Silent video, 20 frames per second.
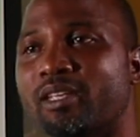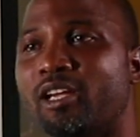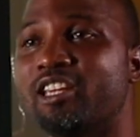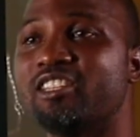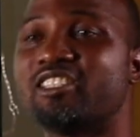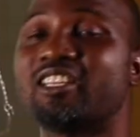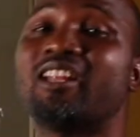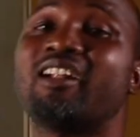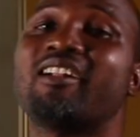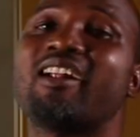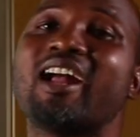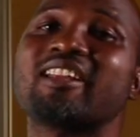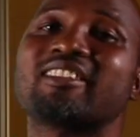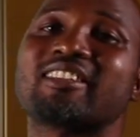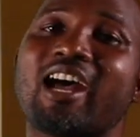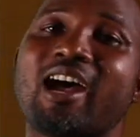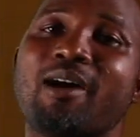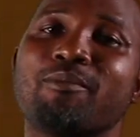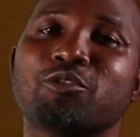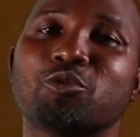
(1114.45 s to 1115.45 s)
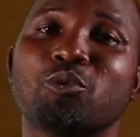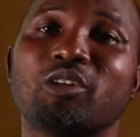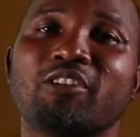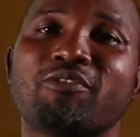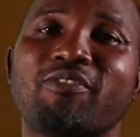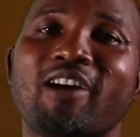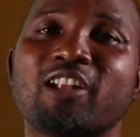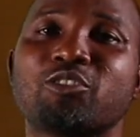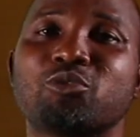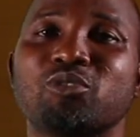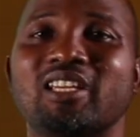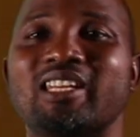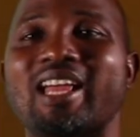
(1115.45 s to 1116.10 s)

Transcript: In general terms, we refer to